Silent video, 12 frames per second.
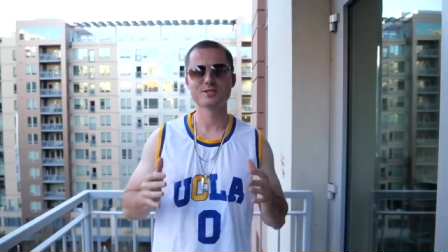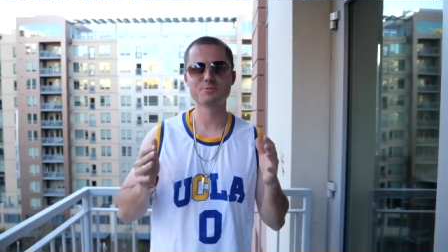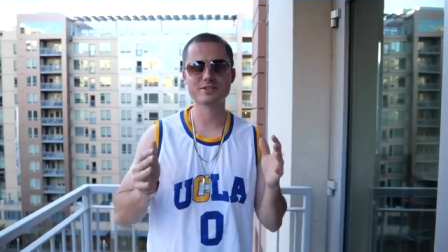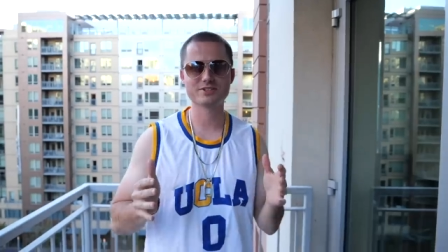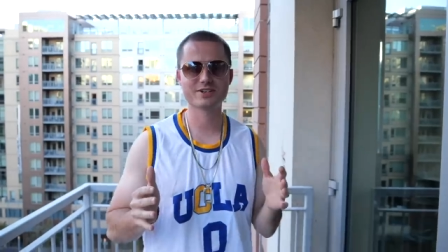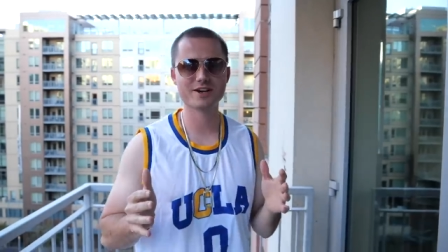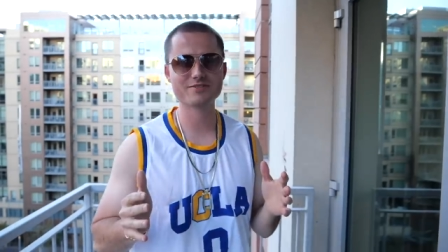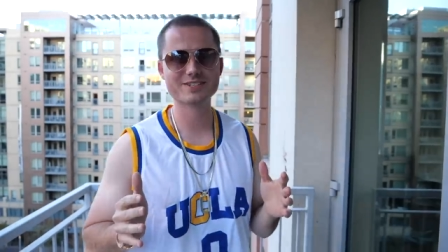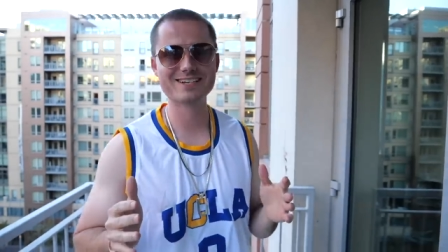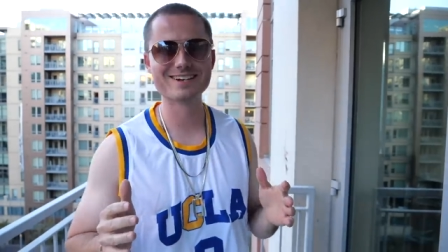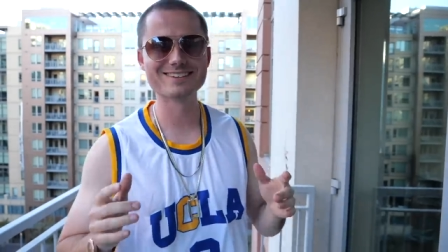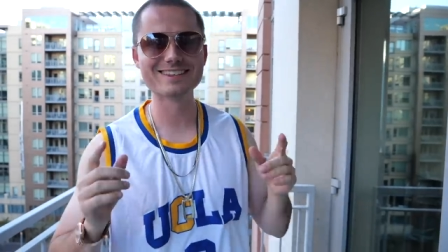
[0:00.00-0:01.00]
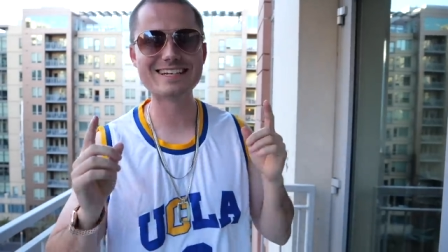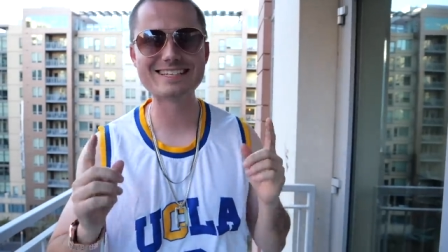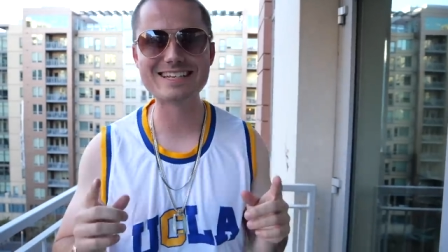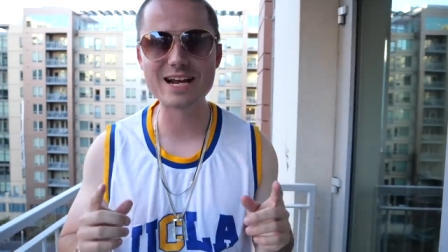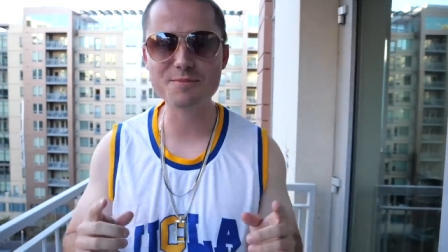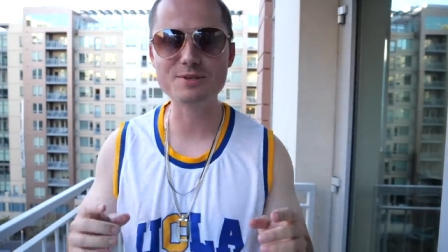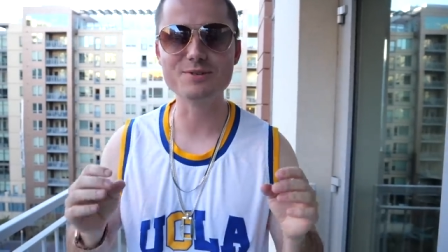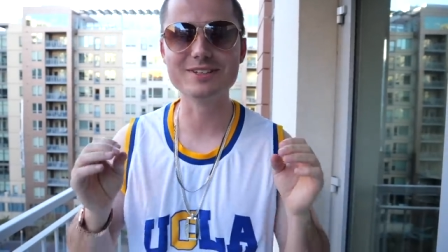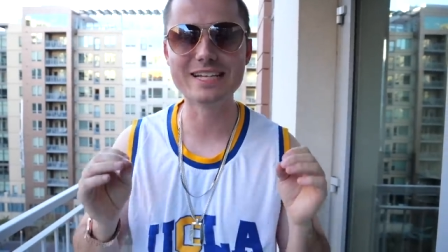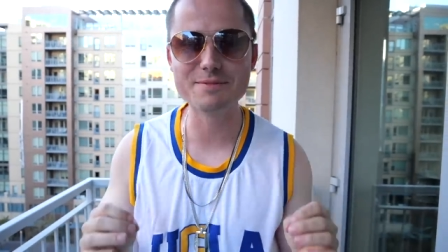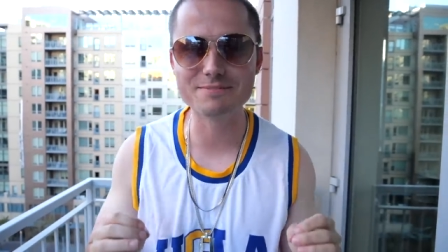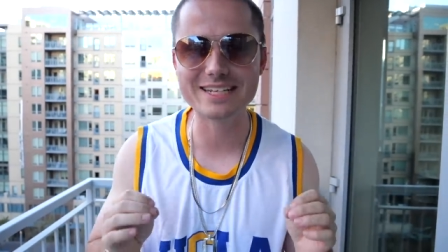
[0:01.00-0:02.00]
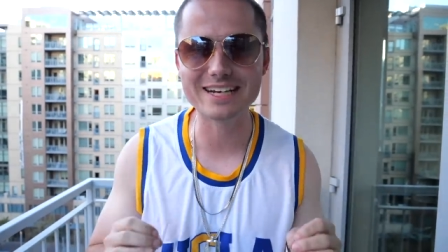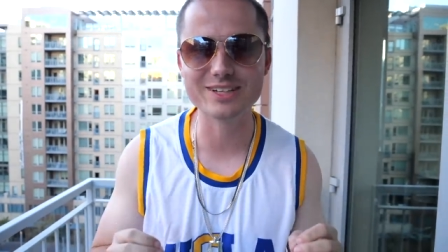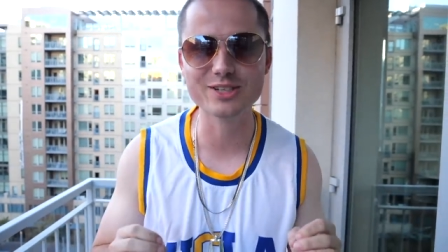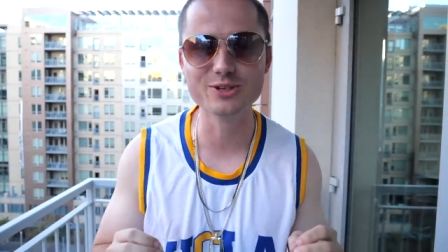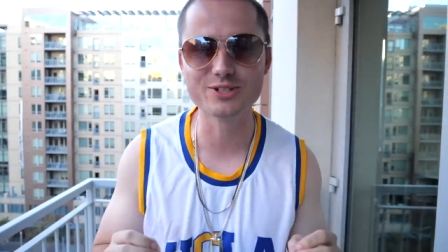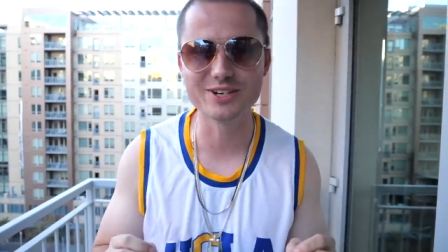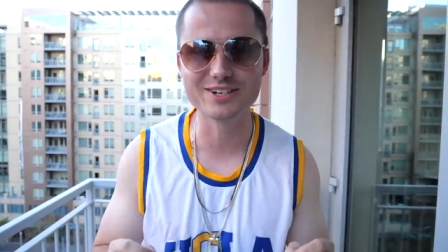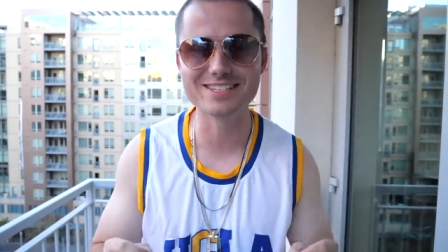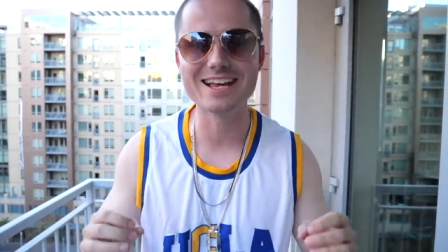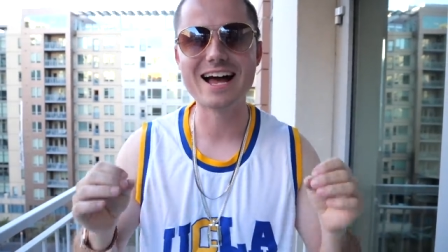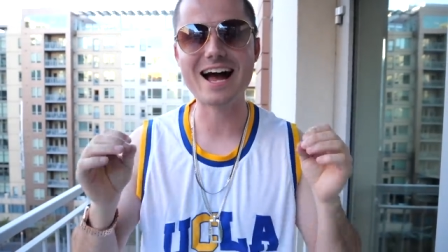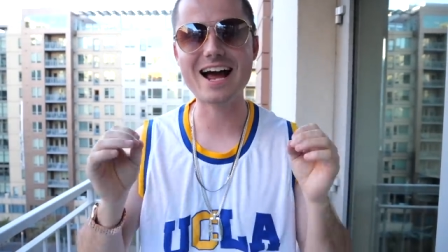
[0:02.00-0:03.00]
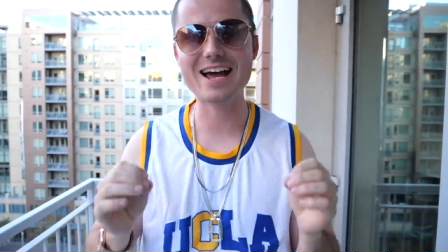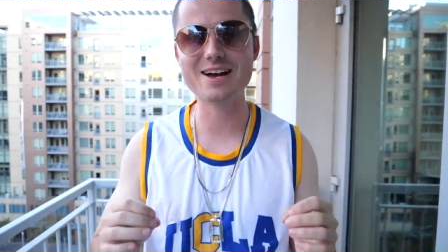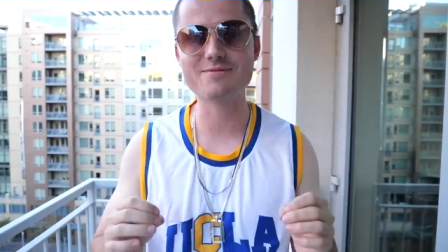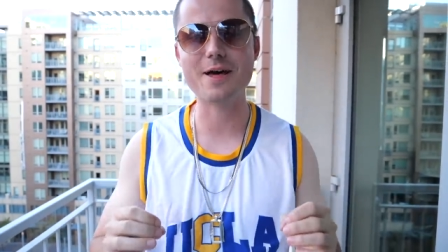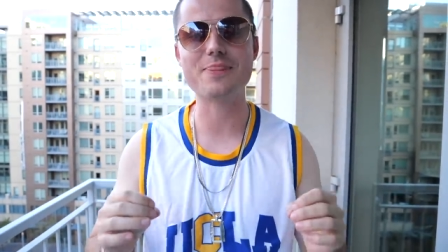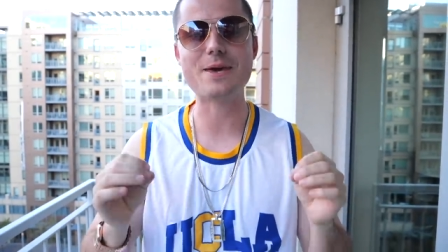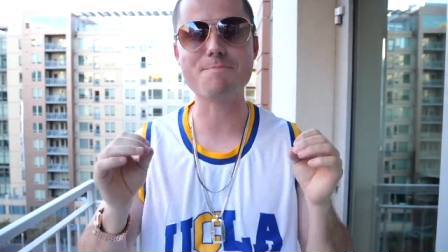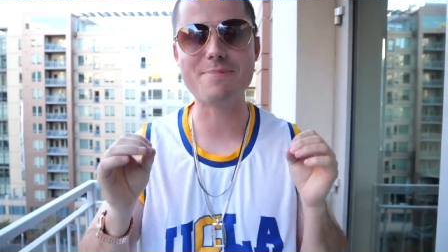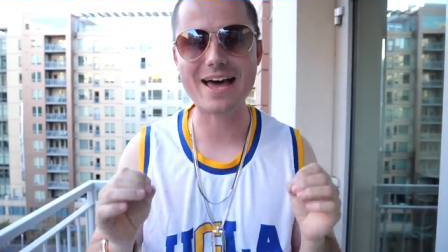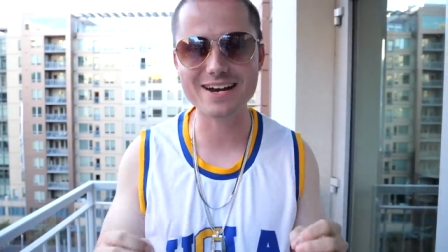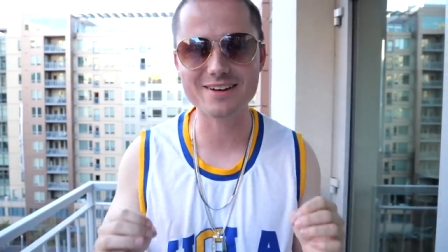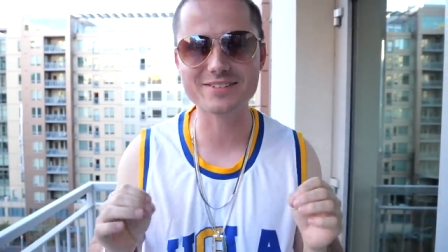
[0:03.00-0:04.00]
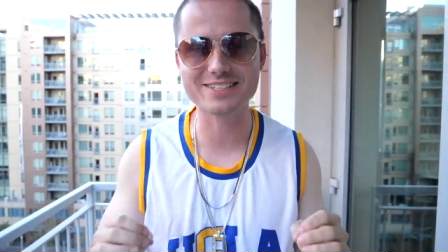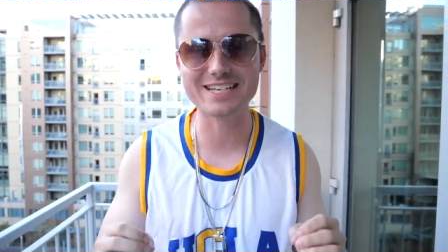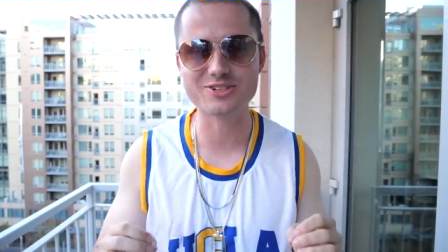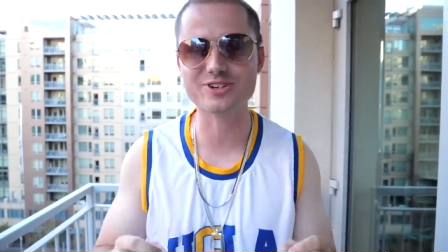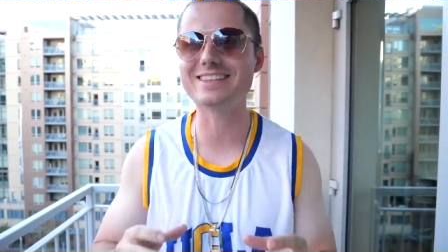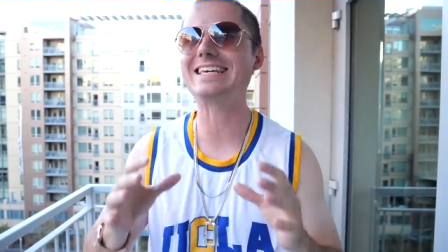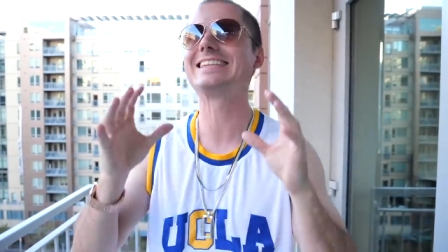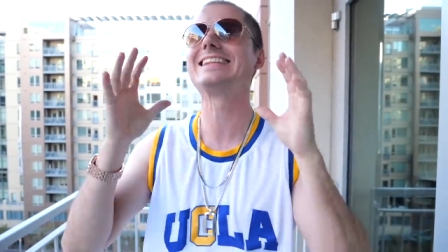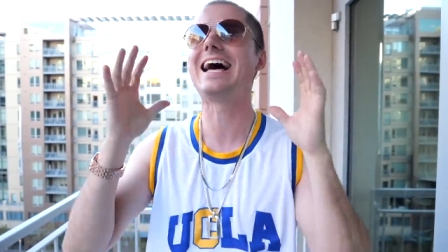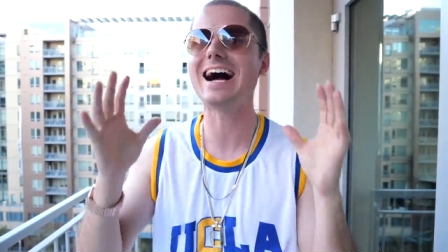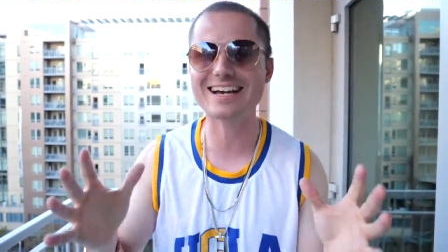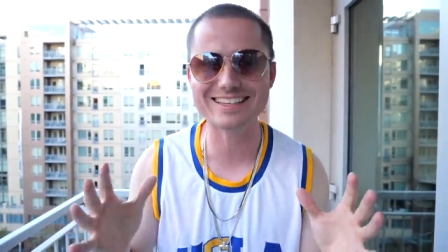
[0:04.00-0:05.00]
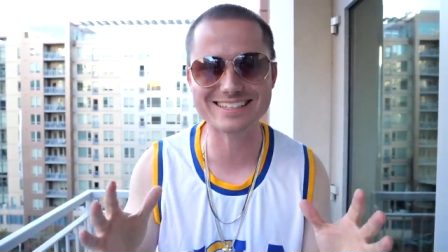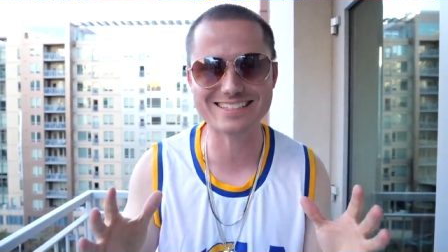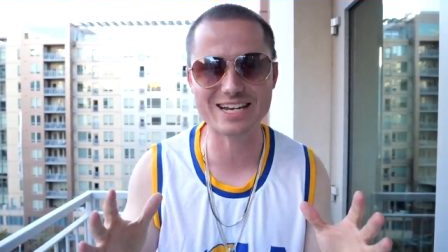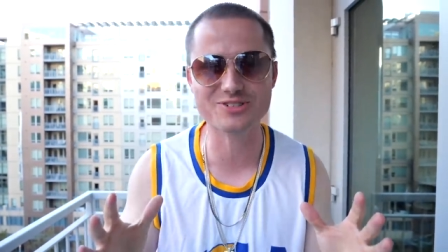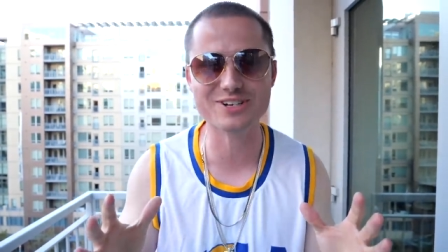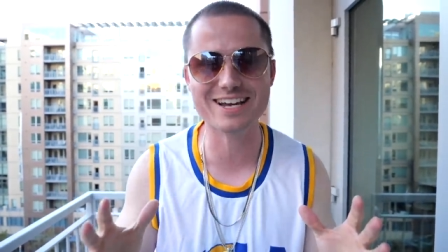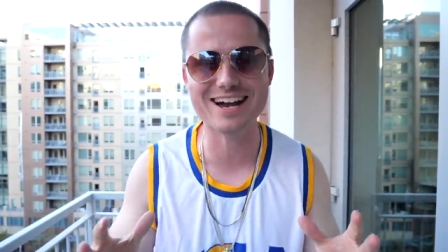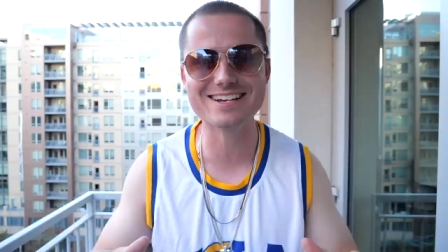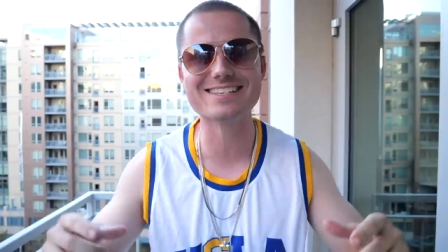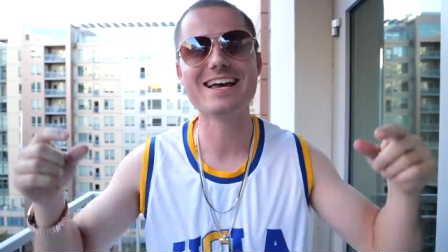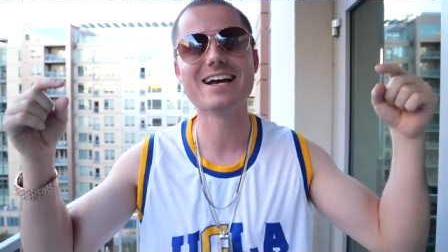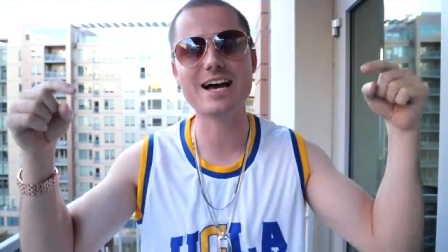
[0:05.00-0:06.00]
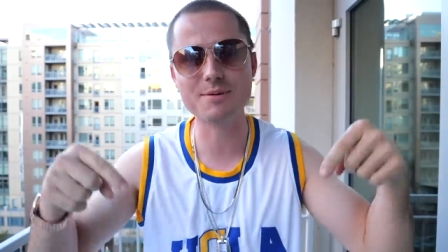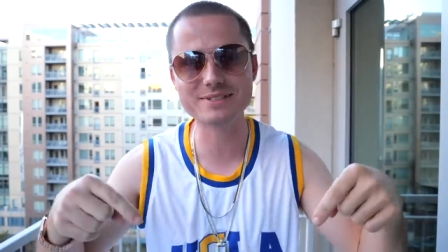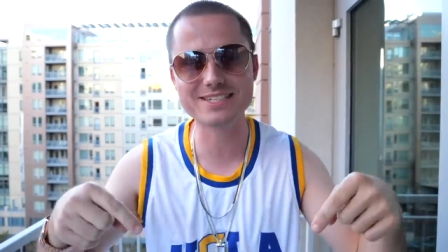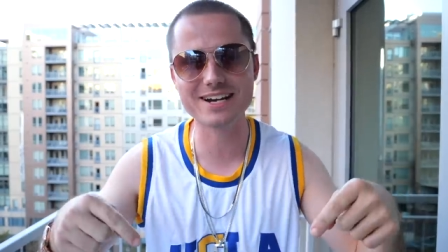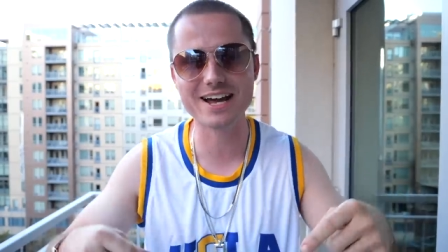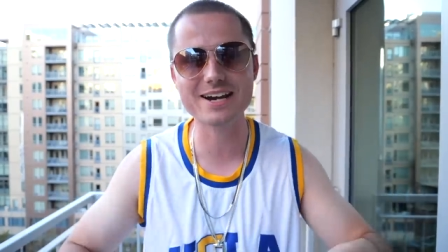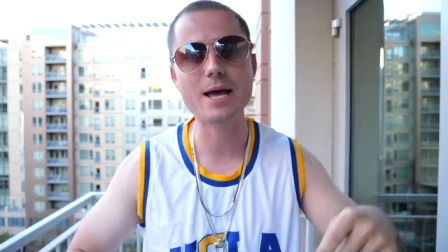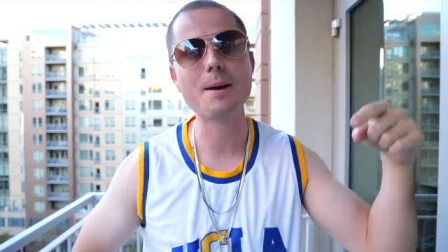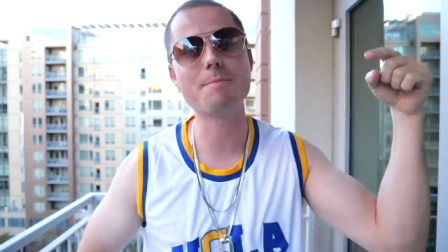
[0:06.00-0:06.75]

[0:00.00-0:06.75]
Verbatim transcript: Spencer covers here. Listen up, you limp dick losers. I have the bet of the century, the lock of the century, guys, coming tonight.